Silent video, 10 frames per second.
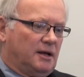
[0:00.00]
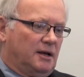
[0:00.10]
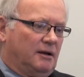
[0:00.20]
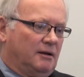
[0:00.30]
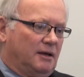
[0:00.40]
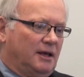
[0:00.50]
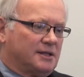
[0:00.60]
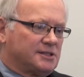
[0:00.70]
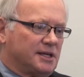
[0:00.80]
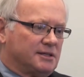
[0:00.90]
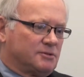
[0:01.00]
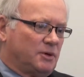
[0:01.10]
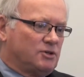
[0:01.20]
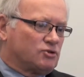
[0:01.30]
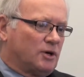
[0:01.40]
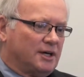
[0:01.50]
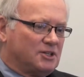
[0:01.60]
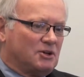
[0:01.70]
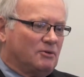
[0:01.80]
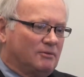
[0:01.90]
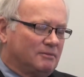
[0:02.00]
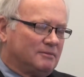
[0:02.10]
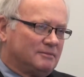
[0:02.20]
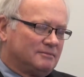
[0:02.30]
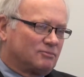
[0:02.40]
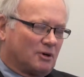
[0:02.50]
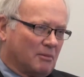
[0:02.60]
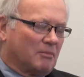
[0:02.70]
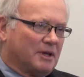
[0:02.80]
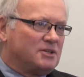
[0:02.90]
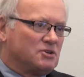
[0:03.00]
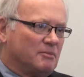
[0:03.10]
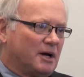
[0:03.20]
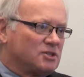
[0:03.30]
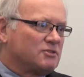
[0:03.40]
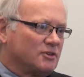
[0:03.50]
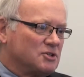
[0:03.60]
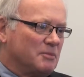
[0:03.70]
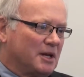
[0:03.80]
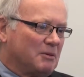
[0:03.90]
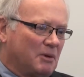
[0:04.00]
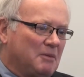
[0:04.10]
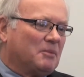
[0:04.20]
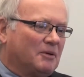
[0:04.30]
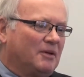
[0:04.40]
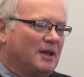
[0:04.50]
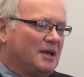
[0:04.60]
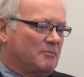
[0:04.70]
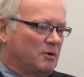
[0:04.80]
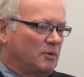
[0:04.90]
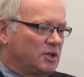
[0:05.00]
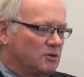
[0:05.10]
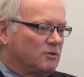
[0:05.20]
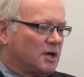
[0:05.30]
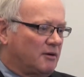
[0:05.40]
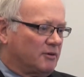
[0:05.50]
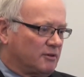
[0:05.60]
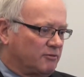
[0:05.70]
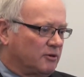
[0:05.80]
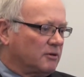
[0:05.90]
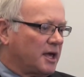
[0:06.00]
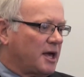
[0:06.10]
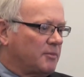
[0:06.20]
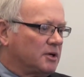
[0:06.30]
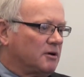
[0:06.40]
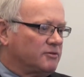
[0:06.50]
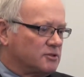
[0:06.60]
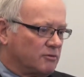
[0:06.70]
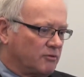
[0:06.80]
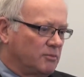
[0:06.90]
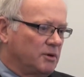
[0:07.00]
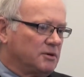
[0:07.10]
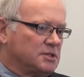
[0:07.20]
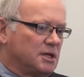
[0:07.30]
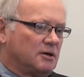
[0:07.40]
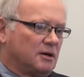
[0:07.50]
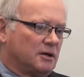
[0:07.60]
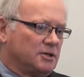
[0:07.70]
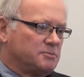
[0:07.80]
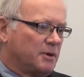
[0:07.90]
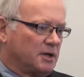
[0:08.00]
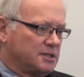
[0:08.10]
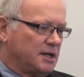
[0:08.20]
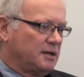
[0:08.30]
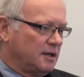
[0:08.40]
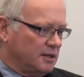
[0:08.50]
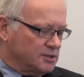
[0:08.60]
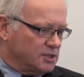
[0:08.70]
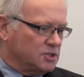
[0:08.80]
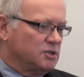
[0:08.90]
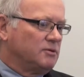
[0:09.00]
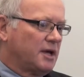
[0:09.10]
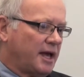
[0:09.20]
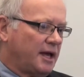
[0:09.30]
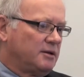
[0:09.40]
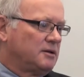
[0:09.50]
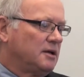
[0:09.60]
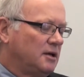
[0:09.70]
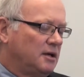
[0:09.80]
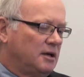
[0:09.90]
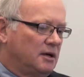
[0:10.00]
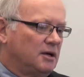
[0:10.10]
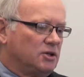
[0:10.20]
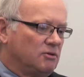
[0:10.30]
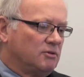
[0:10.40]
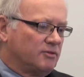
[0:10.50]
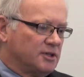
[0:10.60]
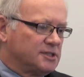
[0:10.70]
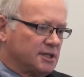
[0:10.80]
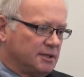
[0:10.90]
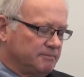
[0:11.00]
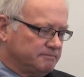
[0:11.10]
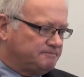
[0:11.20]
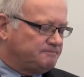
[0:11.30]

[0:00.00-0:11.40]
in a sense, we try to do probably too much for too many people, but we do cover the full gamut of sort of community college, polytechnic institute, and university.